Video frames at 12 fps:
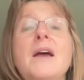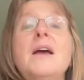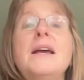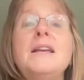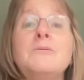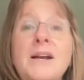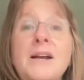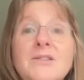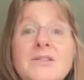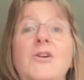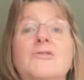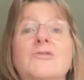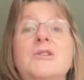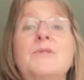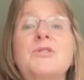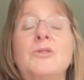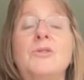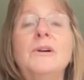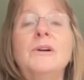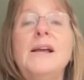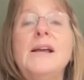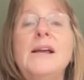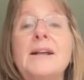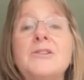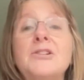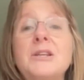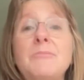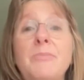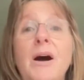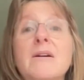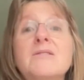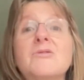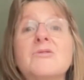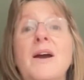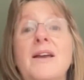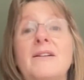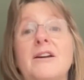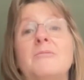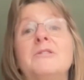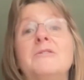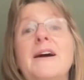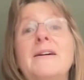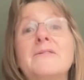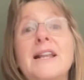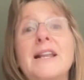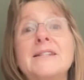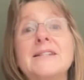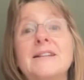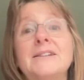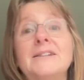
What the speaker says: He went to the hospital, and she passed away a couple of hours later.